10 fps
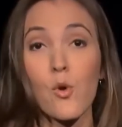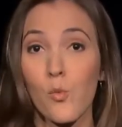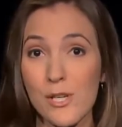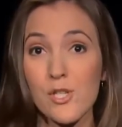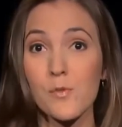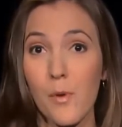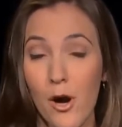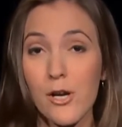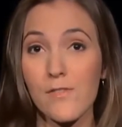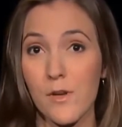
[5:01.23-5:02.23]
which is
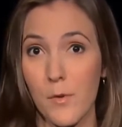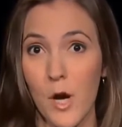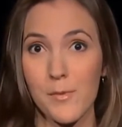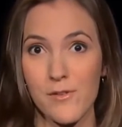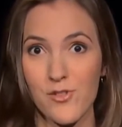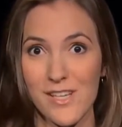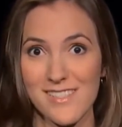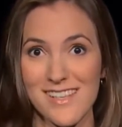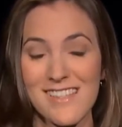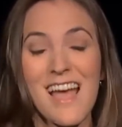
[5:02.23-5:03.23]
part of the Department of
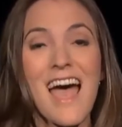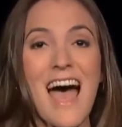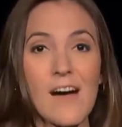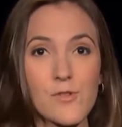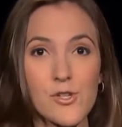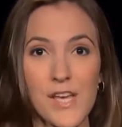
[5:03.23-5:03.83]
Justice, after